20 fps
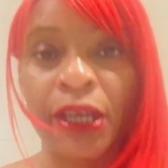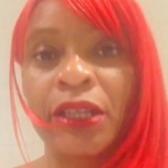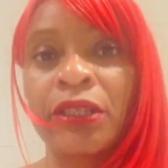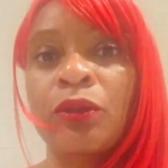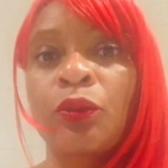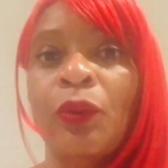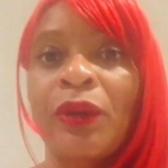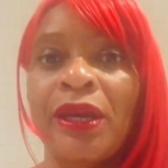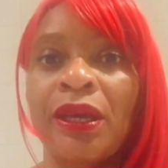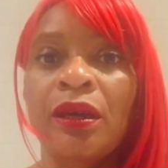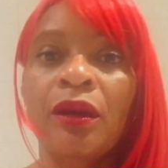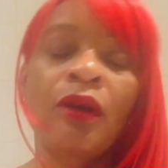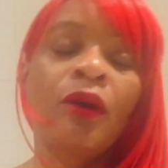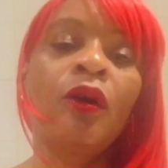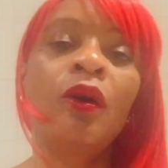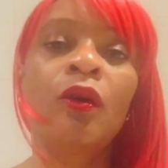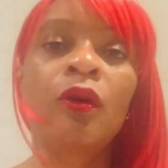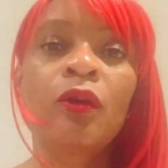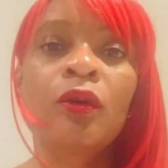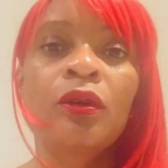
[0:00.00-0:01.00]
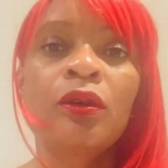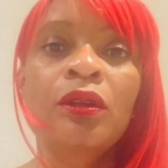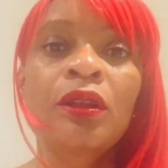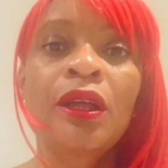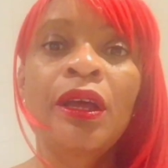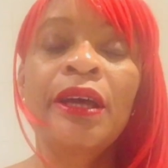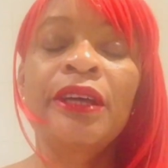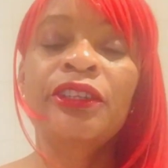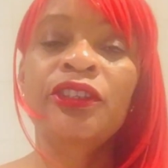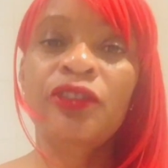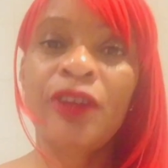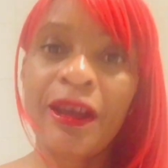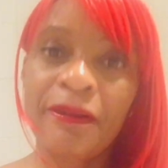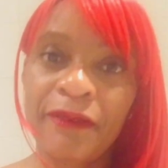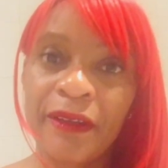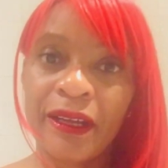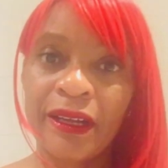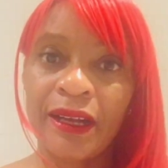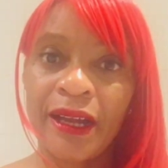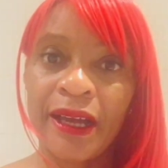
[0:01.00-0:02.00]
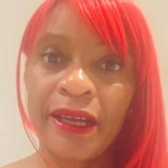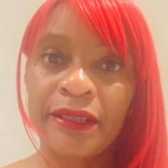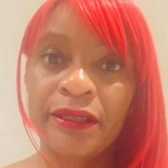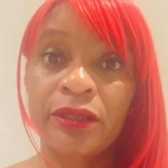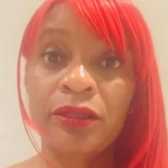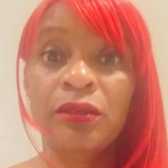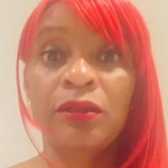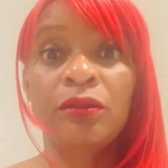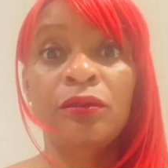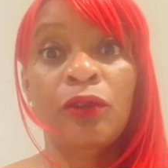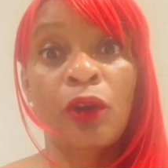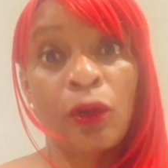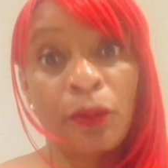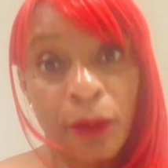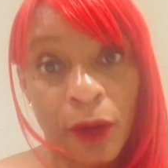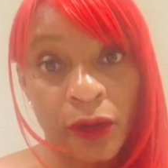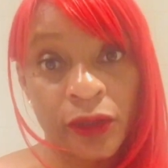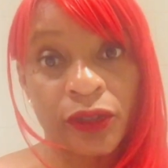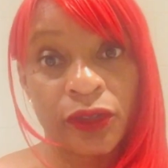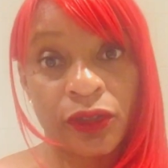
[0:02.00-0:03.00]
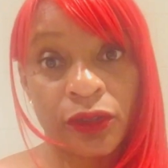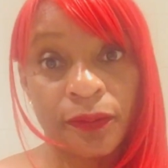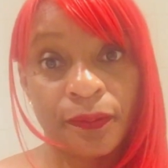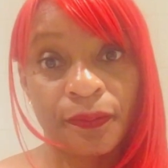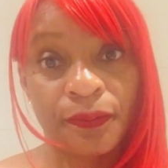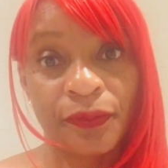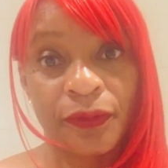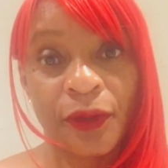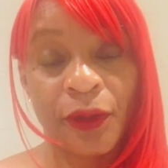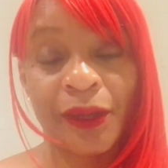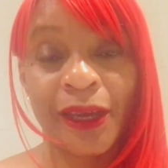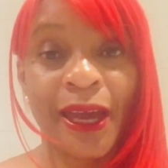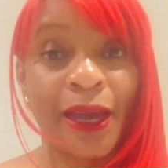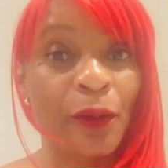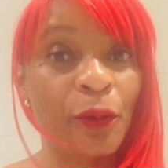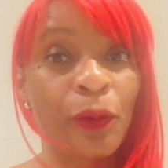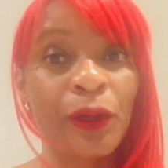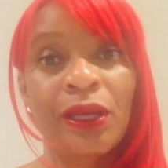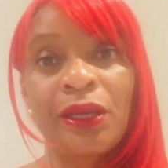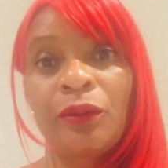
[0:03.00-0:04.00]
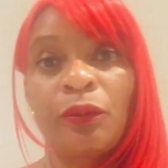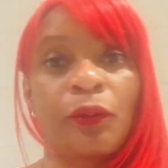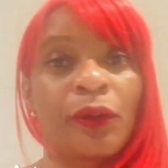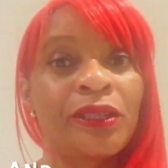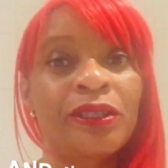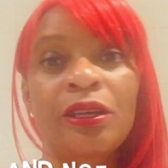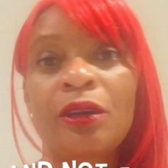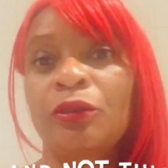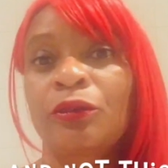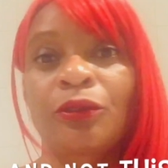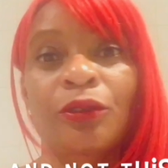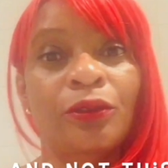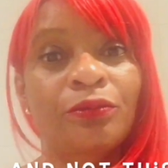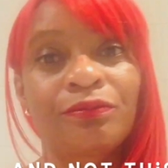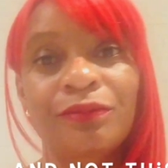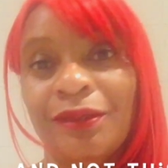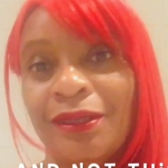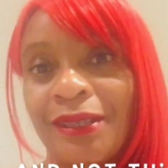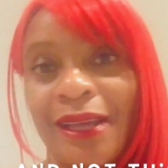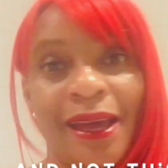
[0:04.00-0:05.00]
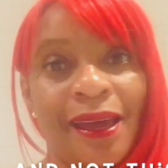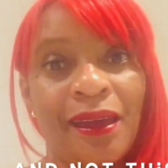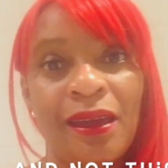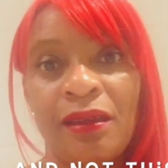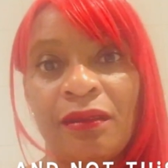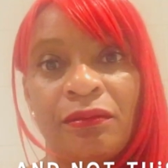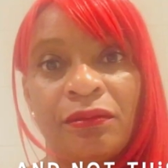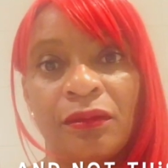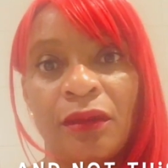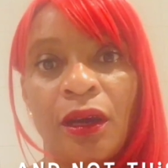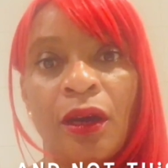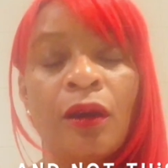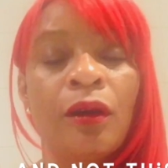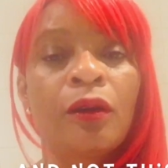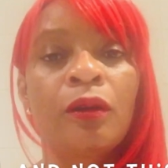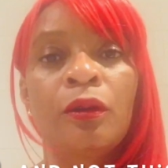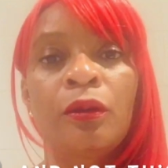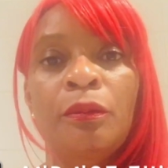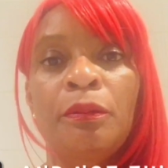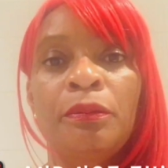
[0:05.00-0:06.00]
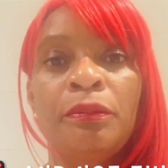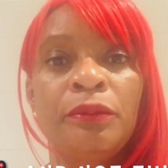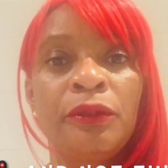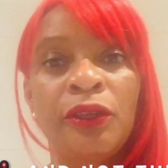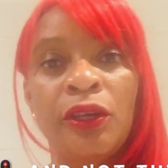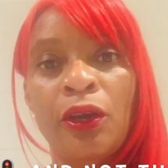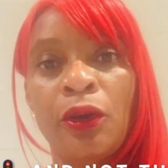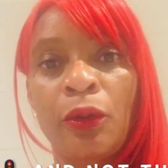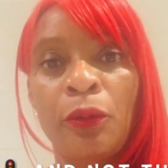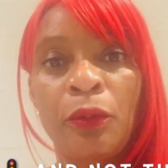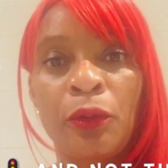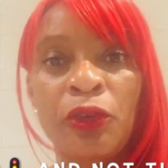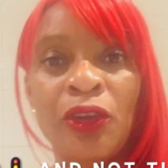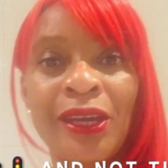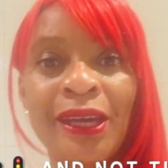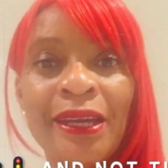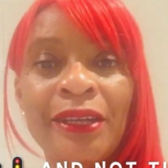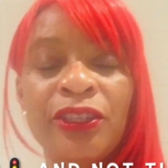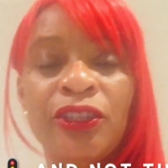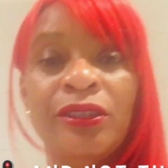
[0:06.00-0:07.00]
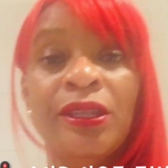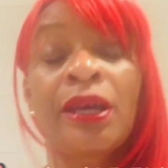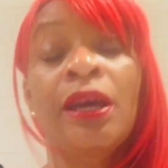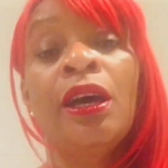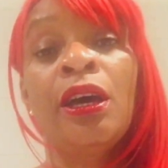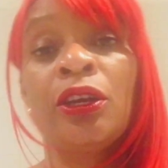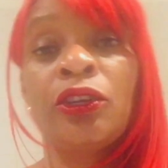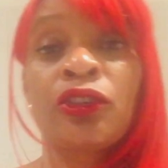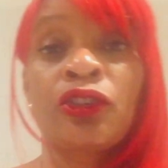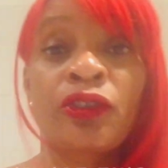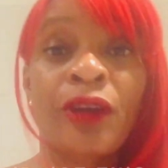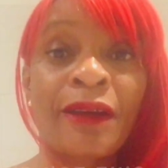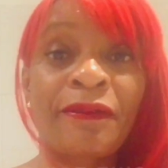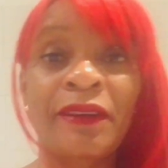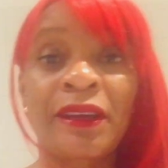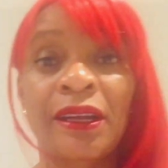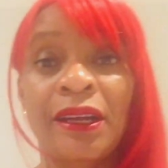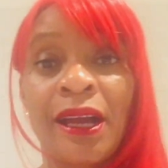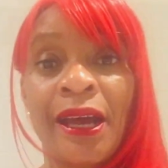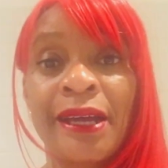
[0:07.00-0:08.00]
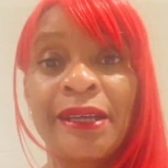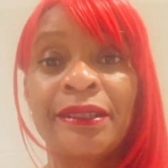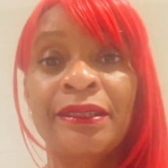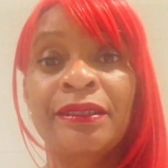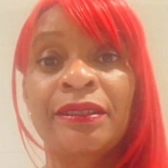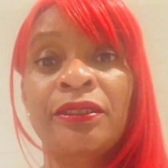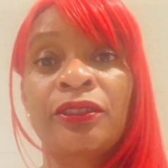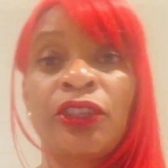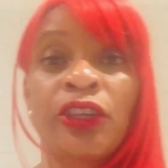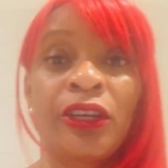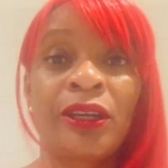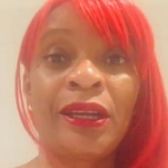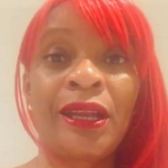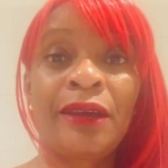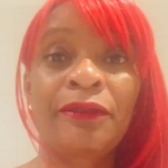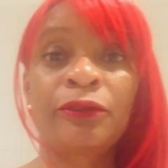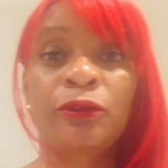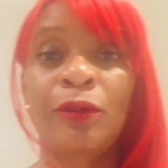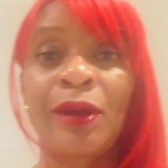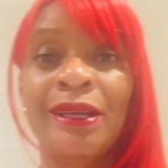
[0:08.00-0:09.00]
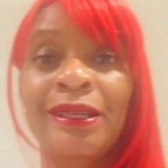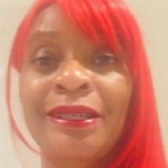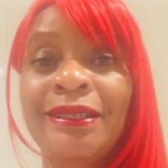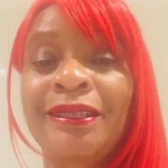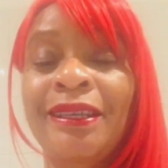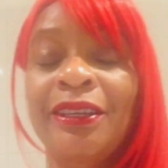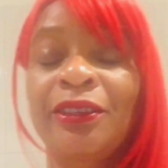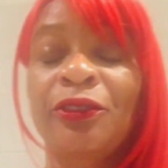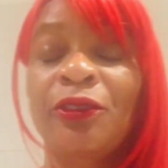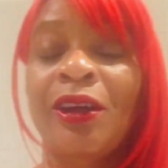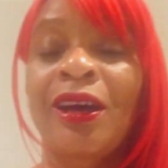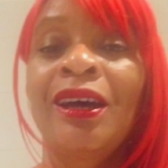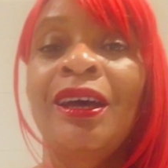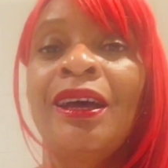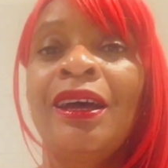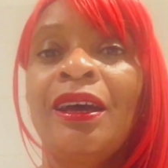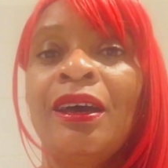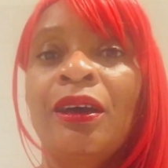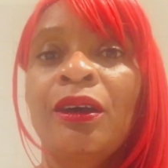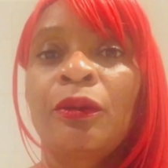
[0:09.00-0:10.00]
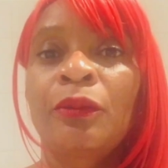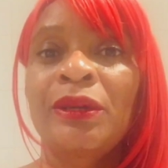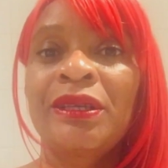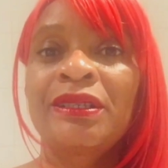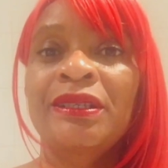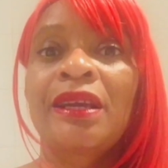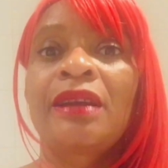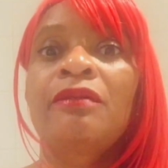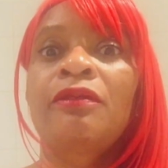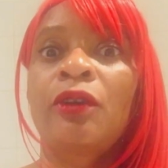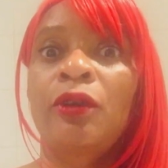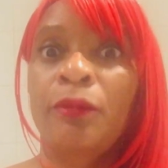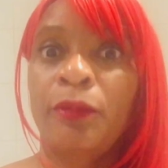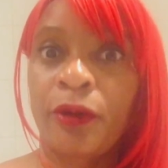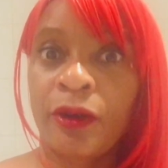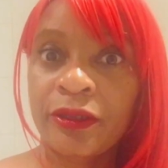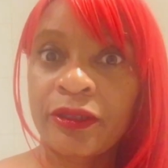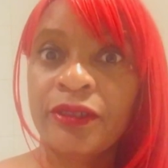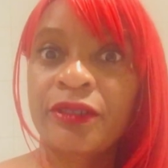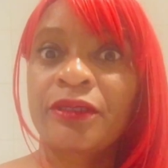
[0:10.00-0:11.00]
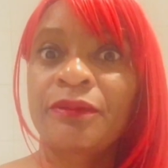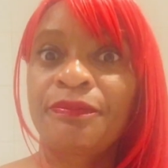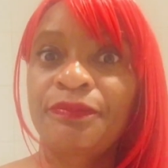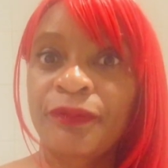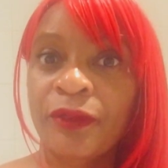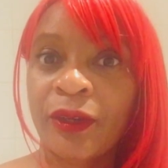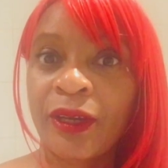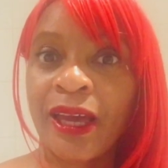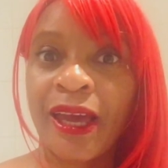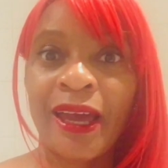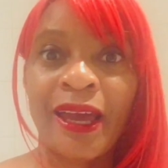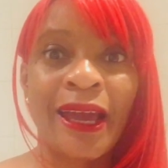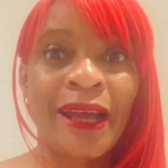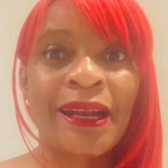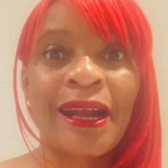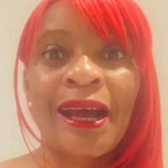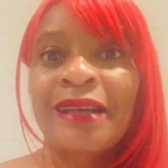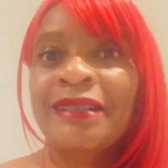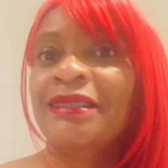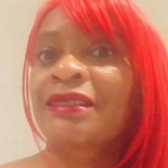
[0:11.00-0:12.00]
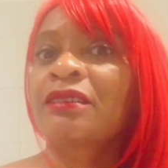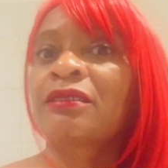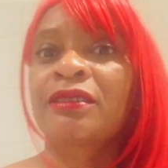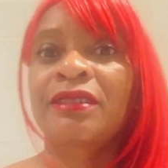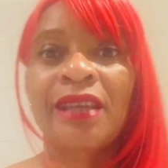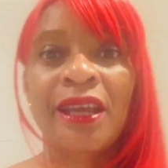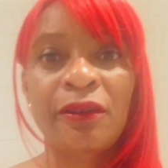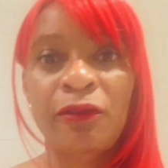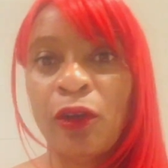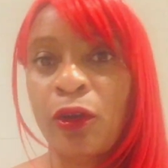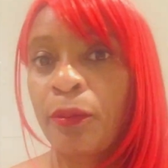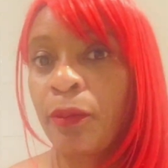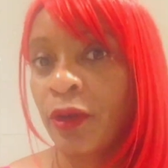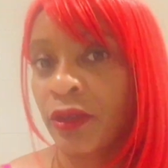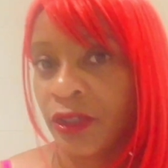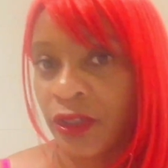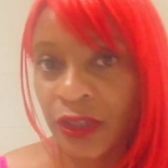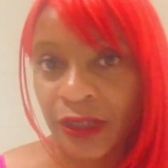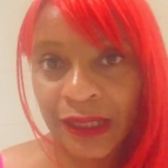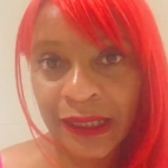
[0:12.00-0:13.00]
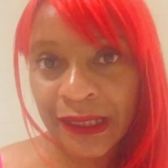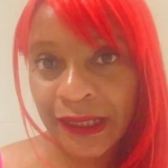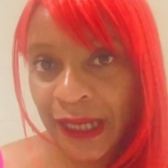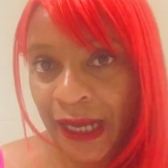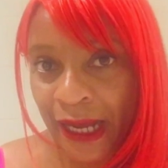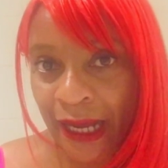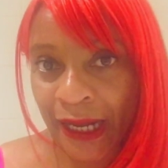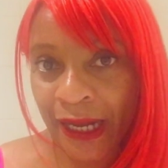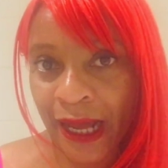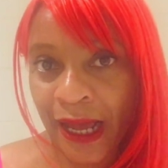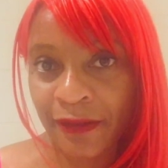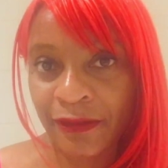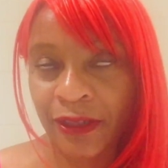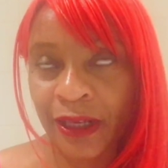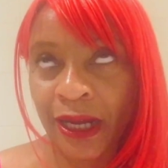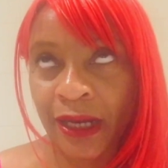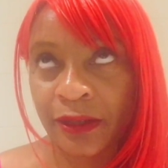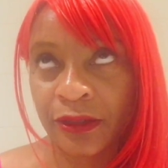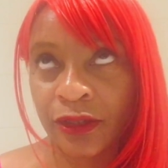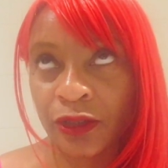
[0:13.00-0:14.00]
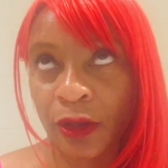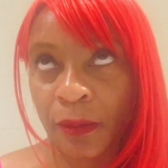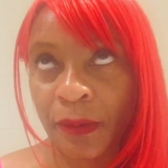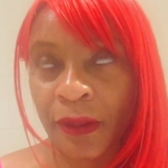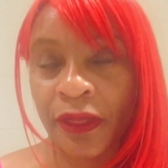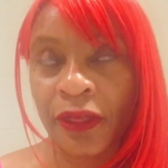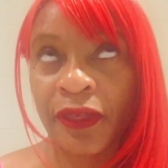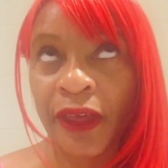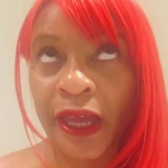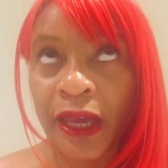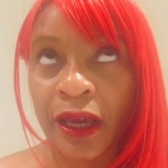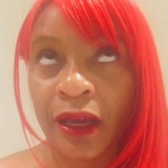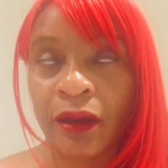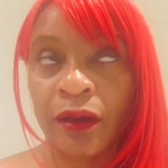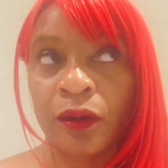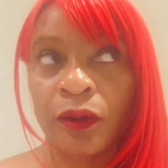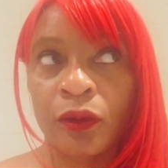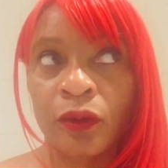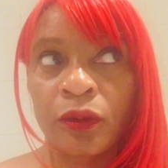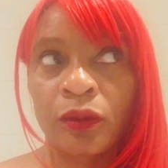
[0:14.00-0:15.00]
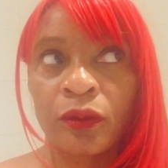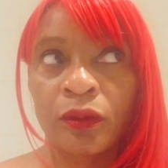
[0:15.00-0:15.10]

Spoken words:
is we call traffic lights robots. Okay, we don't say, oh, when you get to the traffic lights, turn left, right, etc. We say robots, okay? And I still say robots to this day, and I have to kind of stop and think, oh,